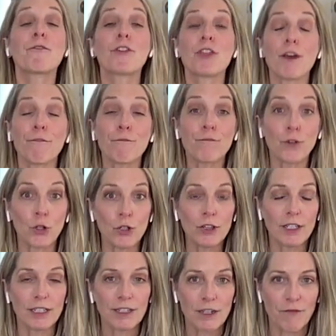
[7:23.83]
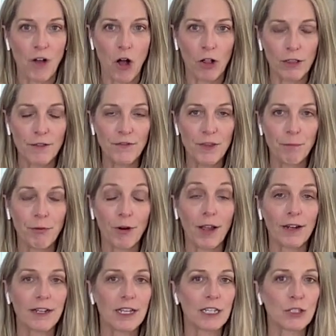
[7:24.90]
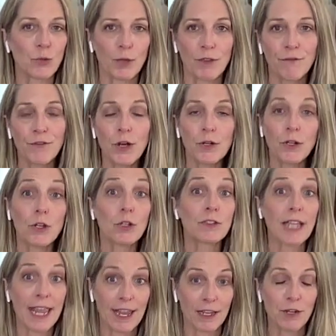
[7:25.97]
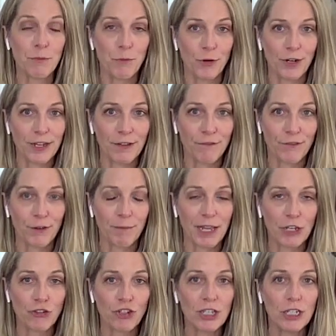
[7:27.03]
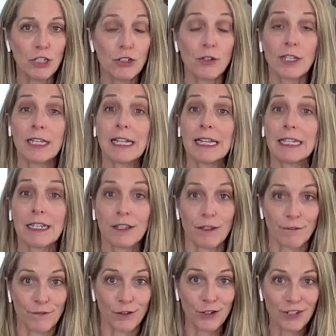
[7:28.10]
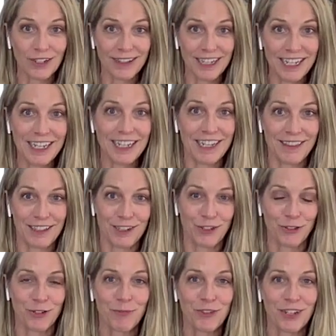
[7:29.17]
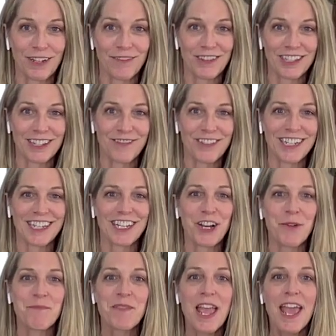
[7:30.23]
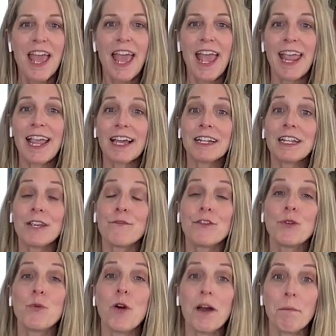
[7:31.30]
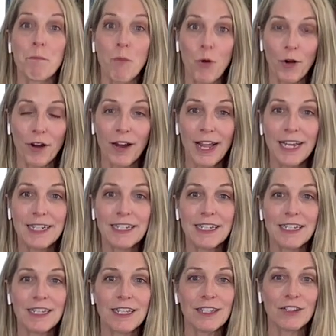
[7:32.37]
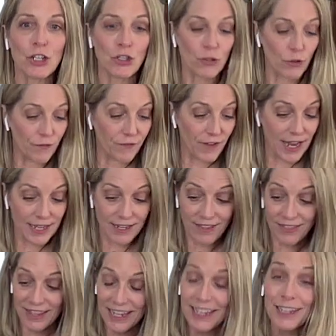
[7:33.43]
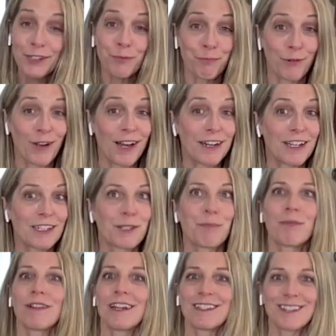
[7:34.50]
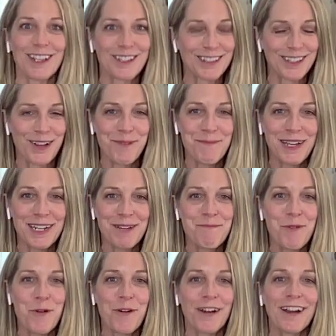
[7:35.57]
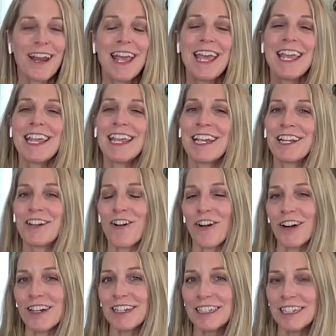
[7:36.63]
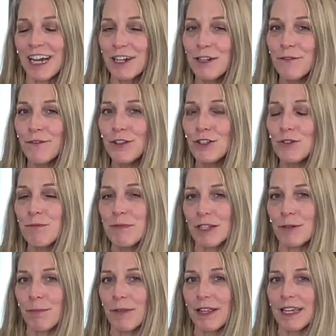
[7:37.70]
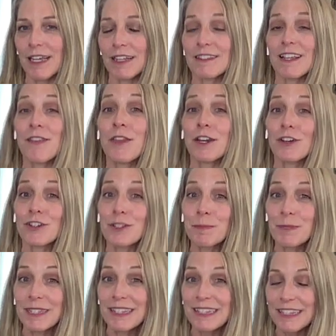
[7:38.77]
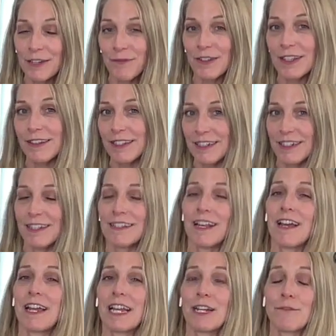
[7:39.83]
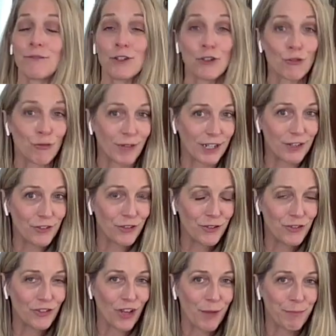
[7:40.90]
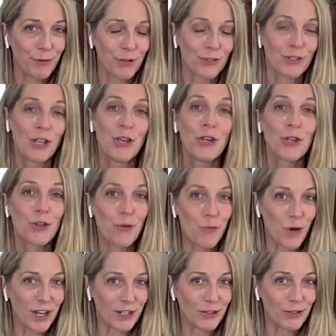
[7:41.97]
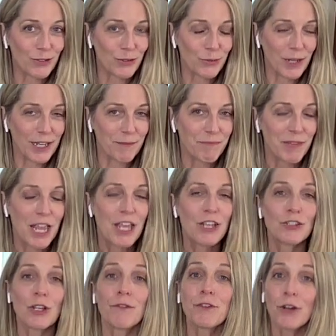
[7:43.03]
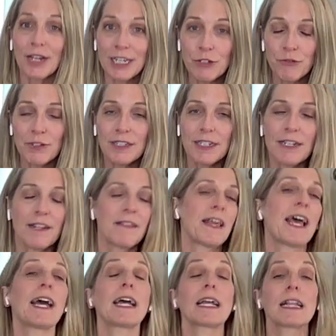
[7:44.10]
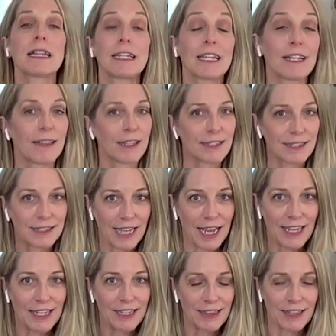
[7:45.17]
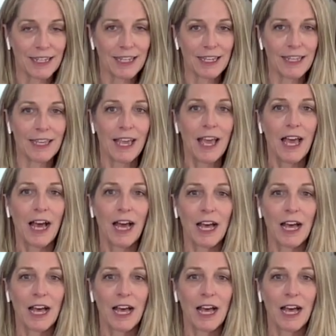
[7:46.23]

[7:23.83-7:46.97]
For the full list of all of the products with photos and more information, you can click the first link in the description of this video. And if you want more ideas, you'll find these products plus so many more in our Done For You meal plans that are specifically designed for Trader Joe's shoppers who want to lose weight. So if you're interested in that, click the second link